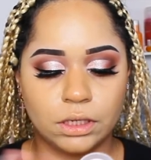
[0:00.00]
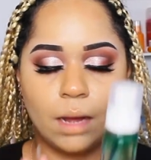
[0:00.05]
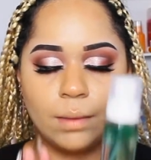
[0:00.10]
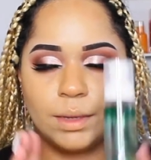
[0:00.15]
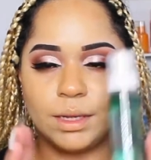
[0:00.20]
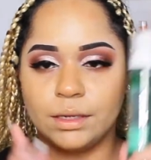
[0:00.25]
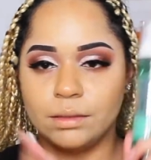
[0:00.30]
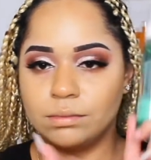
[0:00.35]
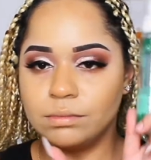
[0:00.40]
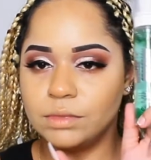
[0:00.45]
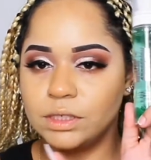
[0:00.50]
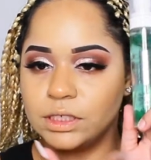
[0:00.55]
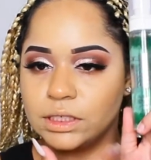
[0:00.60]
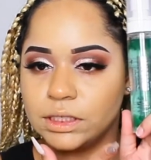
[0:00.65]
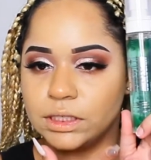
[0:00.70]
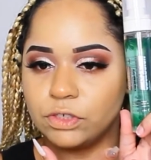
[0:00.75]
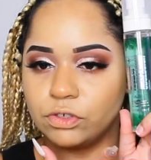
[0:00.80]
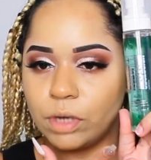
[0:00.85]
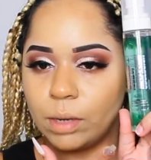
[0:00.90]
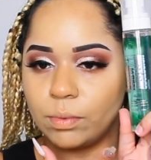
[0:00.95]
I mean, this
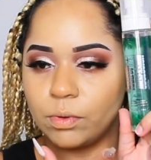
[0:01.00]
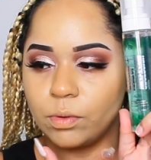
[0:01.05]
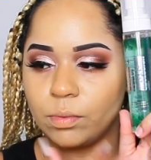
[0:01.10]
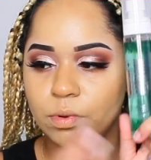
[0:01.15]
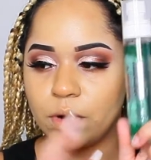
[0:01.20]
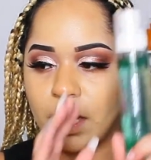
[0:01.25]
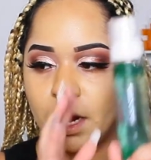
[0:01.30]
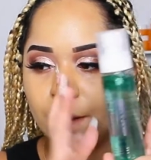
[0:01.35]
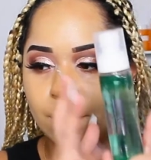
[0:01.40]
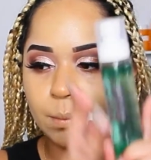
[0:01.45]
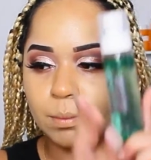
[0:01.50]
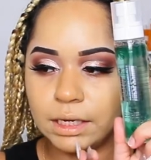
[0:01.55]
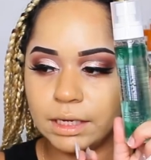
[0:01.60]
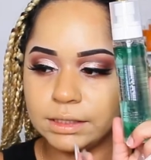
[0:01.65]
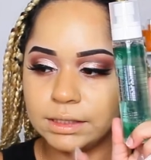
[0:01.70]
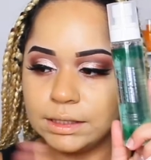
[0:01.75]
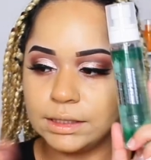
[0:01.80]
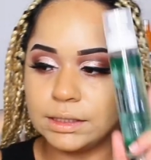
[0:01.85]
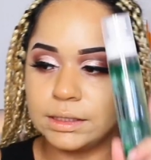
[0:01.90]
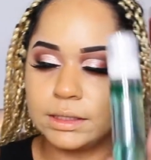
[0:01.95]
is Tropical Prime, the
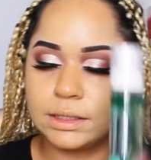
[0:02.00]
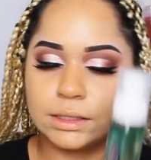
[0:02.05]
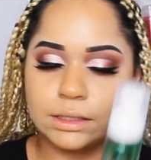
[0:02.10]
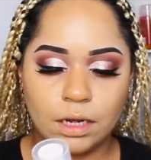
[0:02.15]
Essence.